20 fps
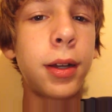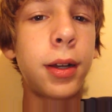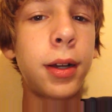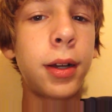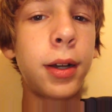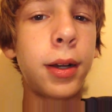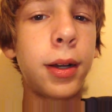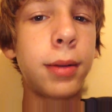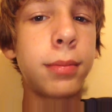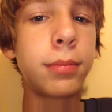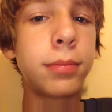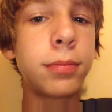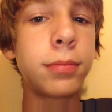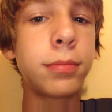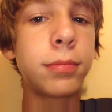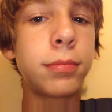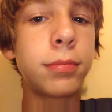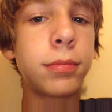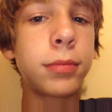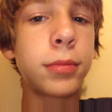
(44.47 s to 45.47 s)
um,
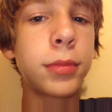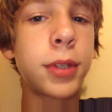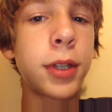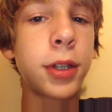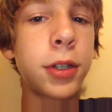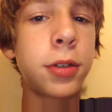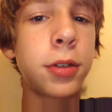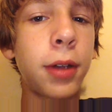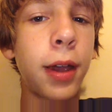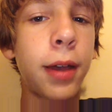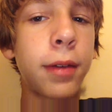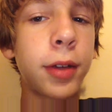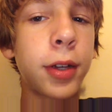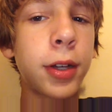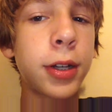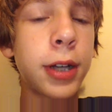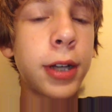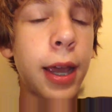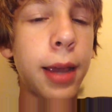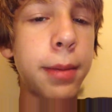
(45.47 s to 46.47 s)
did you have a
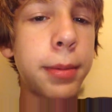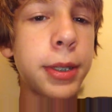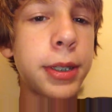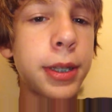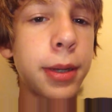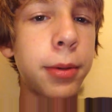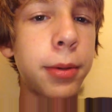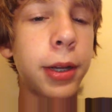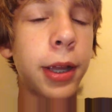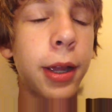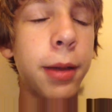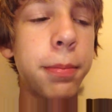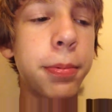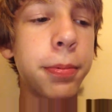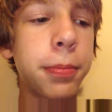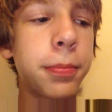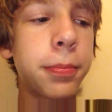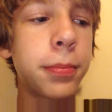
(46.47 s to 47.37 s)
good time at summer camp?